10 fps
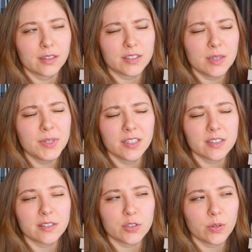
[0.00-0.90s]
Are
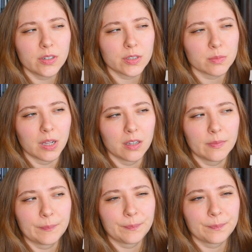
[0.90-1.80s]
TBRs short or
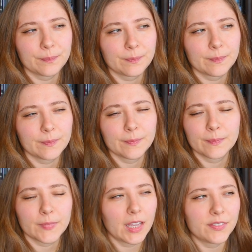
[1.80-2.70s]
small?
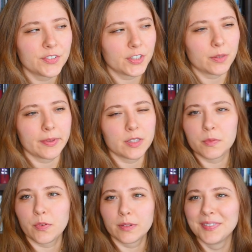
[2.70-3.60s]
I've never thought about this
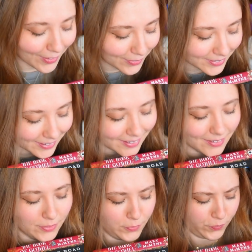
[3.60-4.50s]
before. only
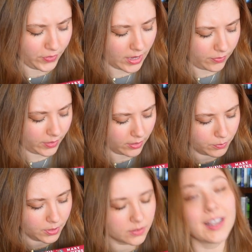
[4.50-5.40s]
have five
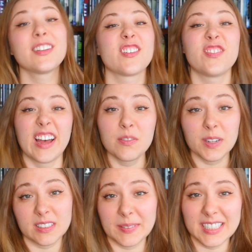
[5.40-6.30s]
books? I only have 5
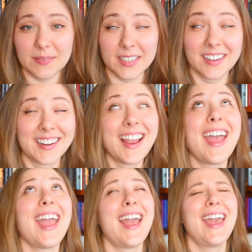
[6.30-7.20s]
books on my TBR.
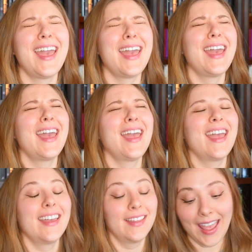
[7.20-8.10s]

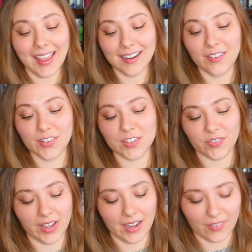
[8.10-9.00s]
And of those
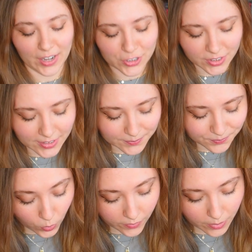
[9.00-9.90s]
5, actually,
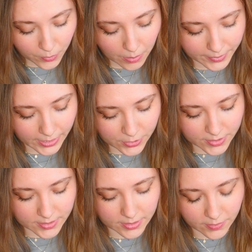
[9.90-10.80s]
4 of them are
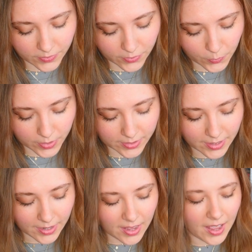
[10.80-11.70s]
obligations, and the 5th one
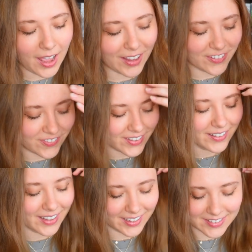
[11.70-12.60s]
I
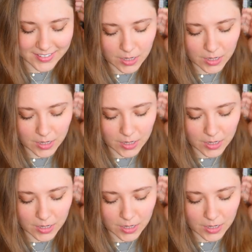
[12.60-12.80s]
feel like is an